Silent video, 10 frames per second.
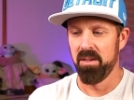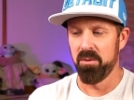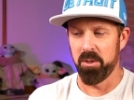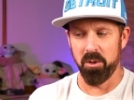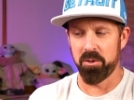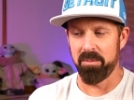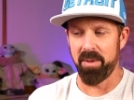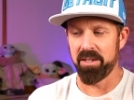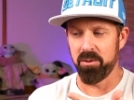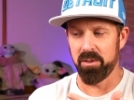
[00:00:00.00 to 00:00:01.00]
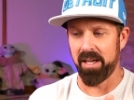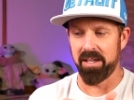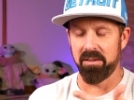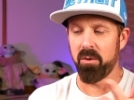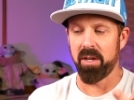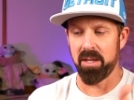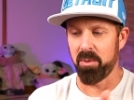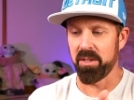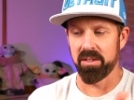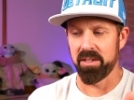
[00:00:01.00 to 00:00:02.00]
when you go to the menu, like, okay, you
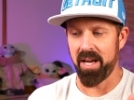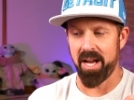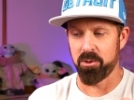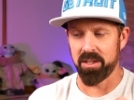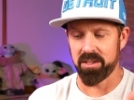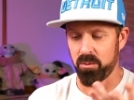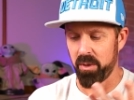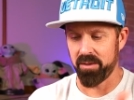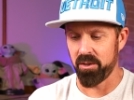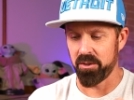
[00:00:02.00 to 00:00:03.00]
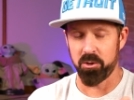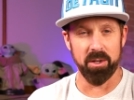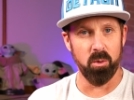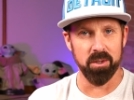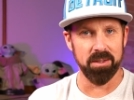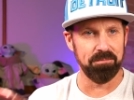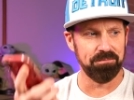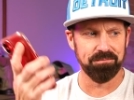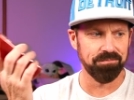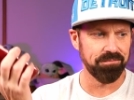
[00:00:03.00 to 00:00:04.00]
put in the address or whatever and try to order it,
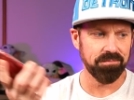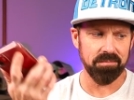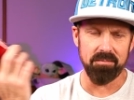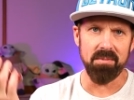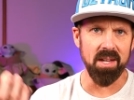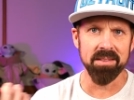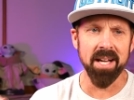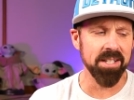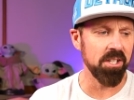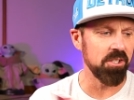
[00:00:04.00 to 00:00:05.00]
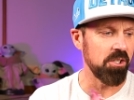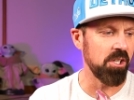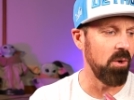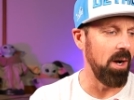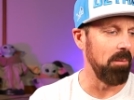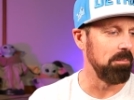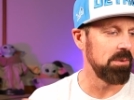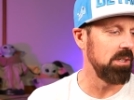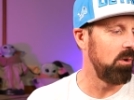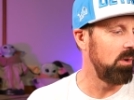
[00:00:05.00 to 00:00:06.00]
then it doesn't show up.
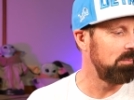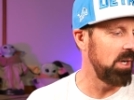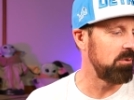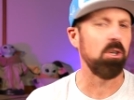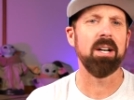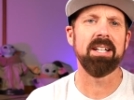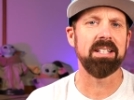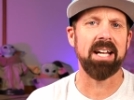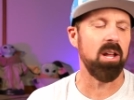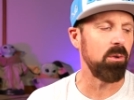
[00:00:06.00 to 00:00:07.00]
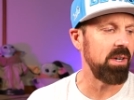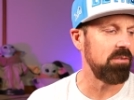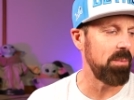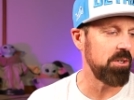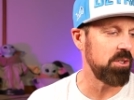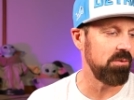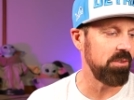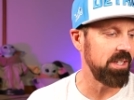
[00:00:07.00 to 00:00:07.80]
So I was trying to get the calorie information for